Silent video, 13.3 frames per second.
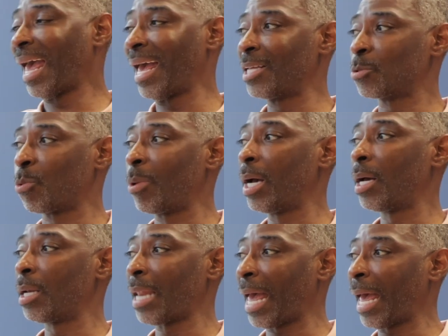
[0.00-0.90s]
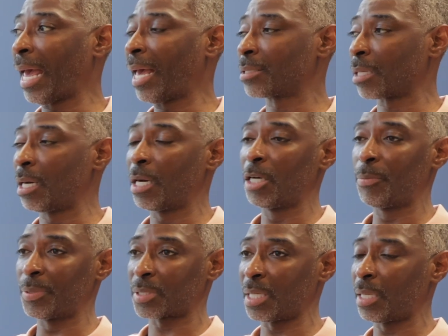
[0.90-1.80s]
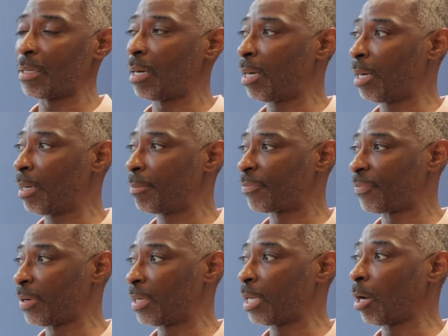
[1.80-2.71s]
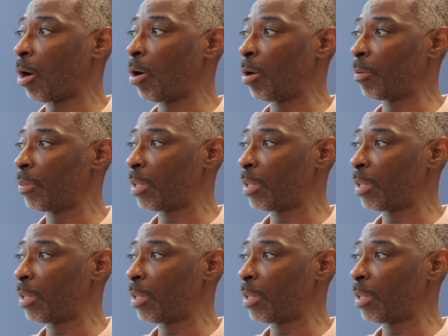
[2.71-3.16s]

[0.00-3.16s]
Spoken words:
as well as 100% funding on